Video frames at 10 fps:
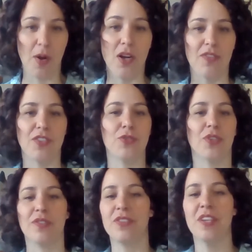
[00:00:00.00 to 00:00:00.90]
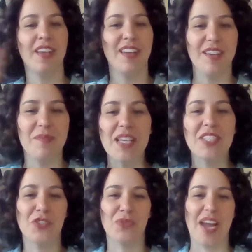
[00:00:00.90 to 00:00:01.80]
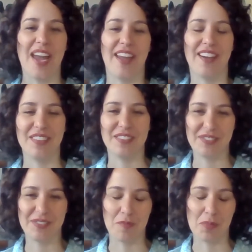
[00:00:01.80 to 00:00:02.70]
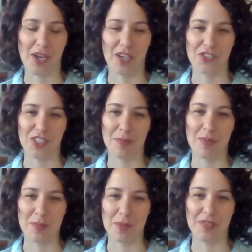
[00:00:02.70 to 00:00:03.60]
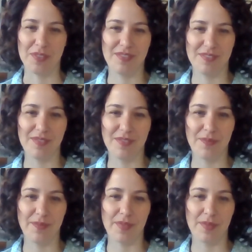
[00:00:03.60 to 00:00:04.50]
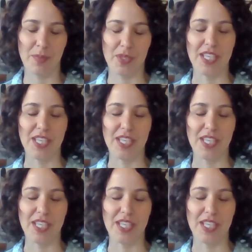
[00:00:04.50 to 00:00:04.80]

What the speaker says: part of a sort of mixed array of production that people put.